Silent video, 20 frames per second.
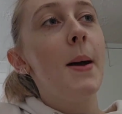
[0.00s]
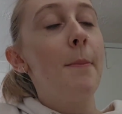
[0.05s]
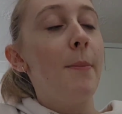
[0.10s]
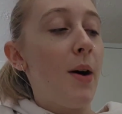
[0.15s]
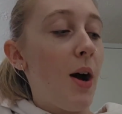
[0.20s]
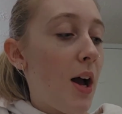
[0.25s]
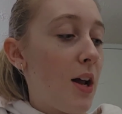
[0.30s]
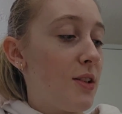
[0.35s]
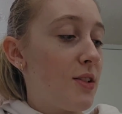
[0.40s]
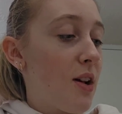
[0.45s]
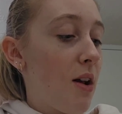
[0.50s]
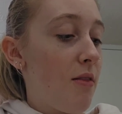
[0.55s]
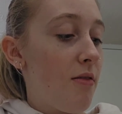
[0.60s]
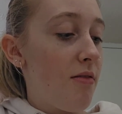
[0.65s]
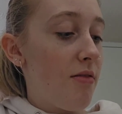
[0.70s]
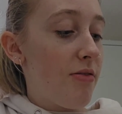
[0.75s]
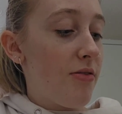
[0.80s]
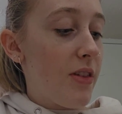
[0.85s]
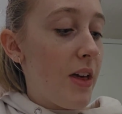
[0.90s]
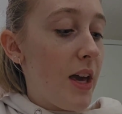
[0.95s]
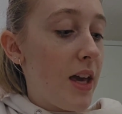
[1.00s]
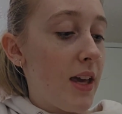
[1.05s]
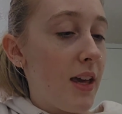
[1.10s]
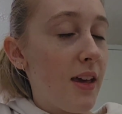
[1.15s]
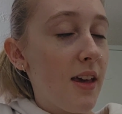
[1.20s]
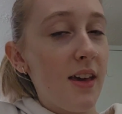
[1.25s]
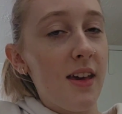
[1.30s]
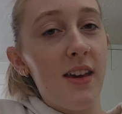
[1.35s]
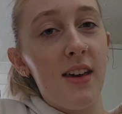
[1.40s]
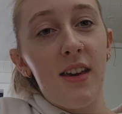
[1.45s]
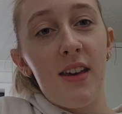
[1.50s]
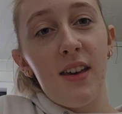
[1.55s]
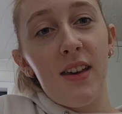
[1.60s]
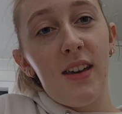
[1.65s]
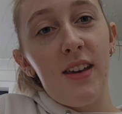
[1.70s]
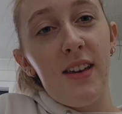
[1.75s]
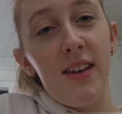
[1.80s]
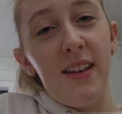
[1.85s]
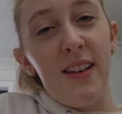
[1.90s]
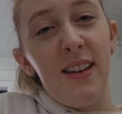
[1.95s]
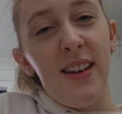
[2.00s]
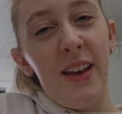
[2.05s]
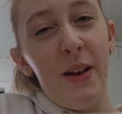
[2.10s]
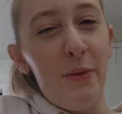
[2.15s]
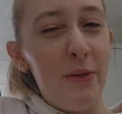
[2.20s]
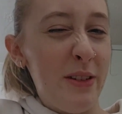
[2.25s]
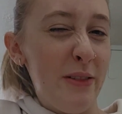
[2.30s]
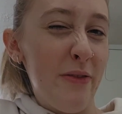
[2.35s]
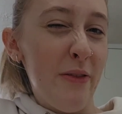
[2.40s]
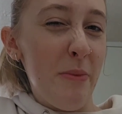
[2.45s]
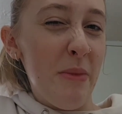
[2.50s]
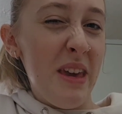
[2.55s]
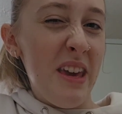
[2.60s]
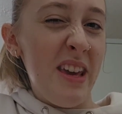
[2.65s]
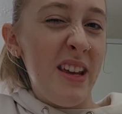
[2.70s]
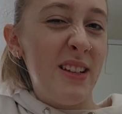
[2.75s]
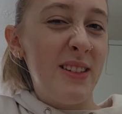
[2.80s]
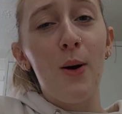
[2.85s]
but I don't think it was for me.